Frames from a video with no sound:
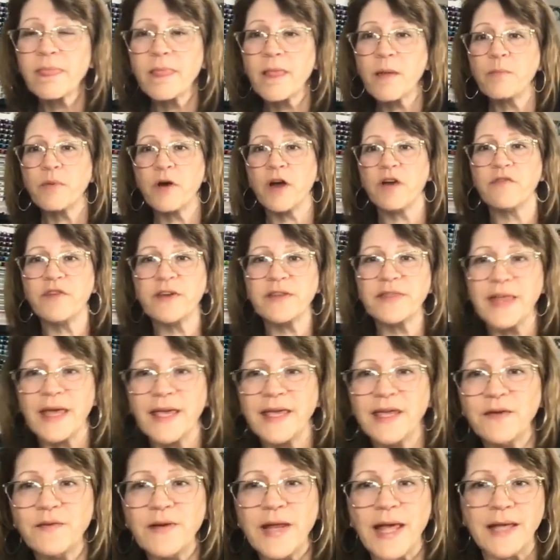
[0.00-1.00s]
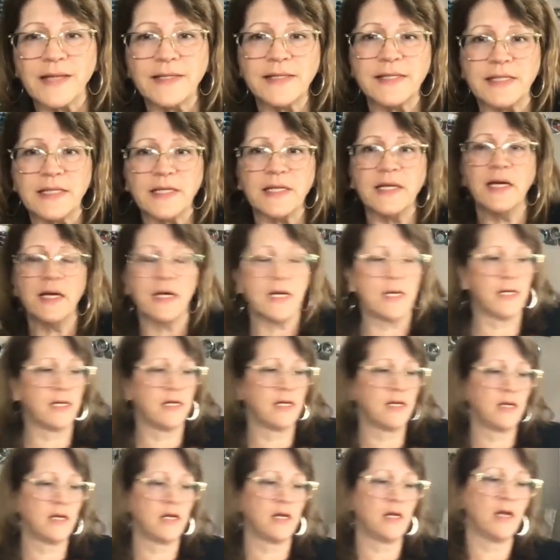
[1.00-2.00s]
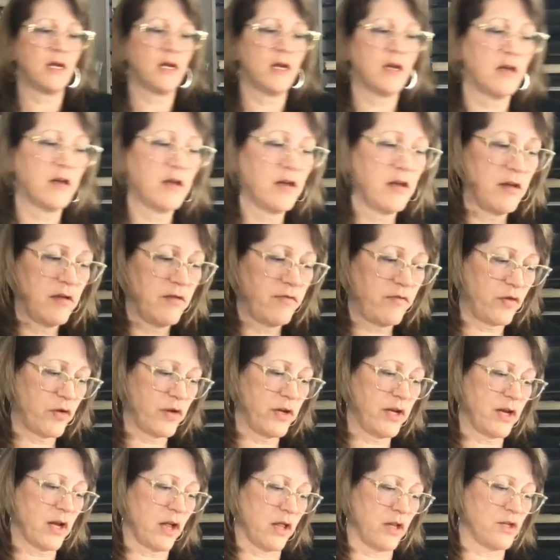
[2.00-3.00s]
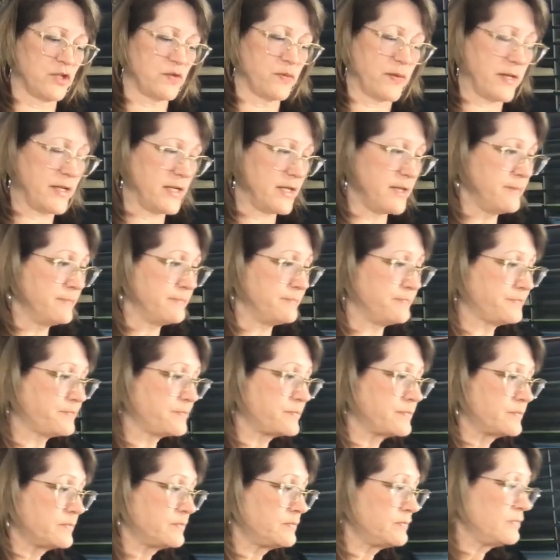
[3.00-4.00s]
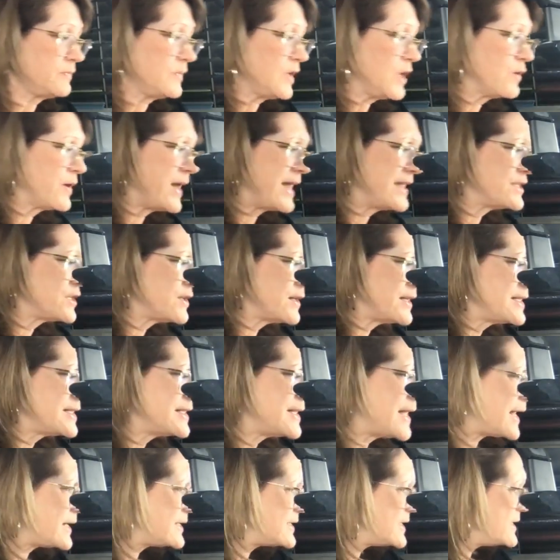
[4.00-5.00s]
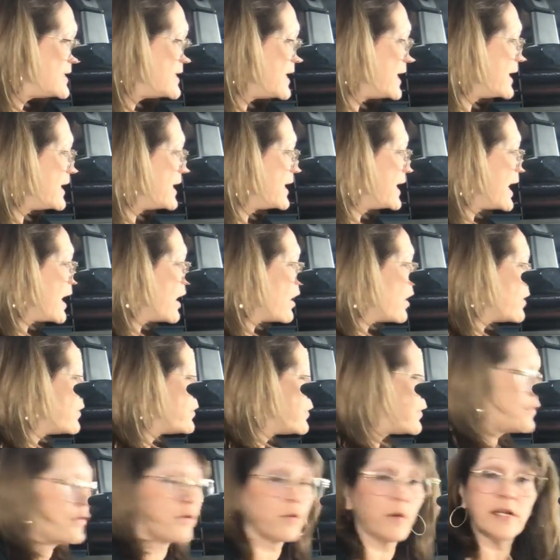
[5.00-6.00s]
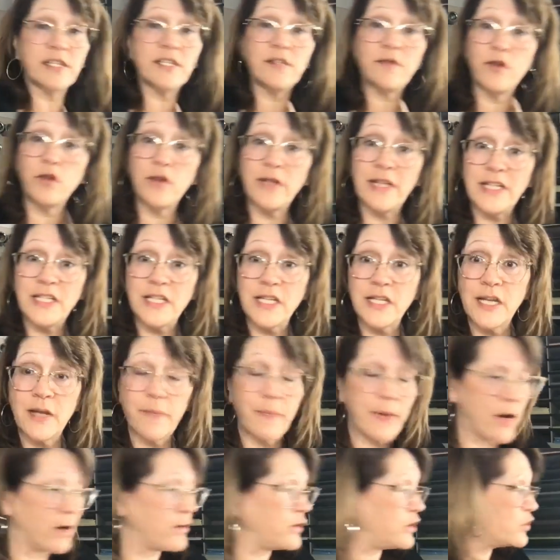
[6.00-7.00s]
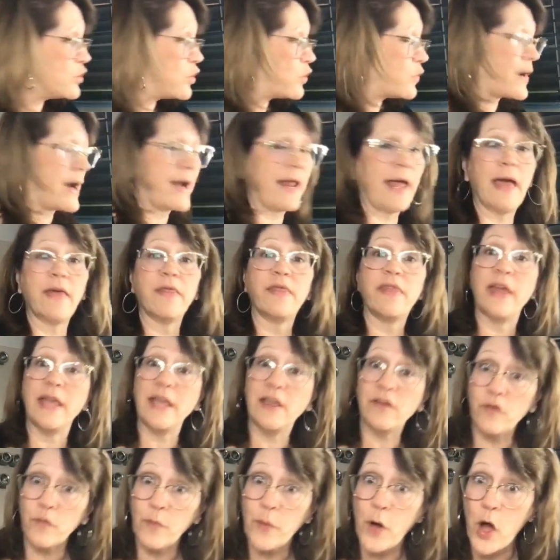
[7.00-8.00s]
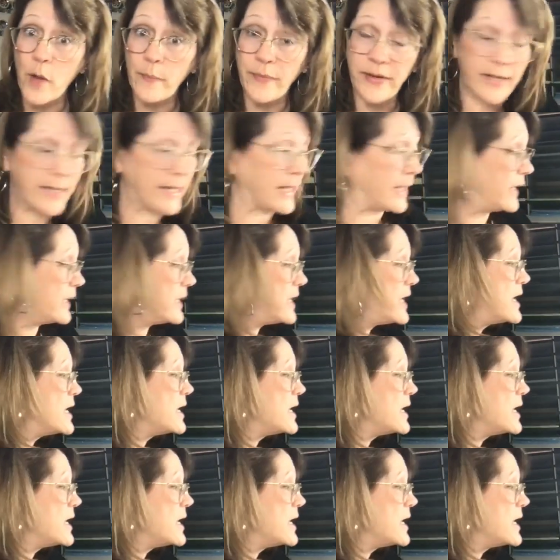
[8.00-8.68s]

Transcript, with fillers: Perfect. Thank you, Nancy. $40, Wendy. Okay, so that's Nancy taken care of. If the rest of you need to nip out, you go right ahead. Thank you for popping in.